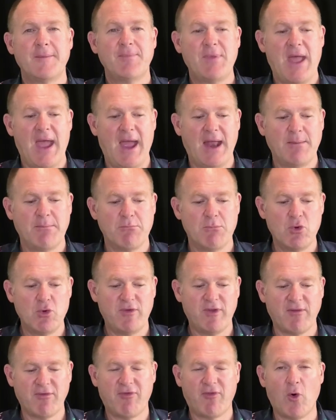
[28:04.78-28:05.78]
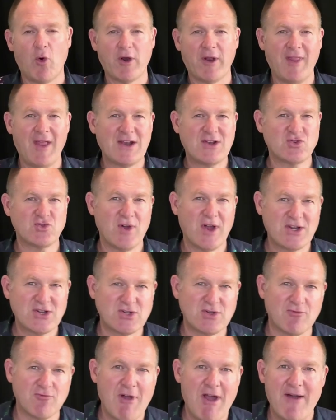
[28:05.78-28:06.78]
and moving forward in that
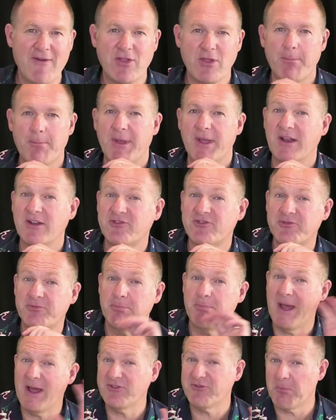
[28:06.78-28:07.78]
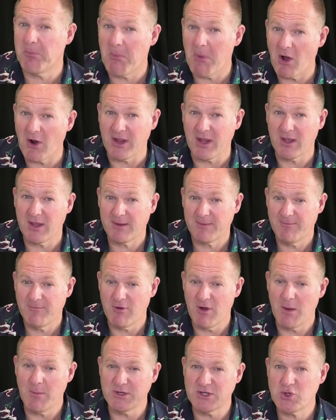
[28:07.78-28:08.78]
direction rather than being spasmodic,
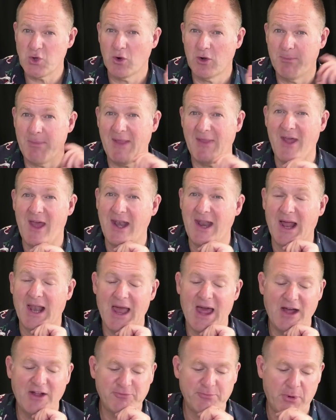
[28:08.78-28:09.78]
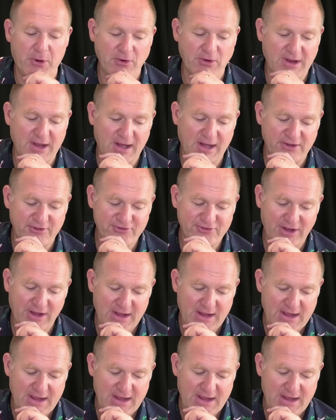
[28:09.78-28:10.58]
right? We talked about that in our last podcast.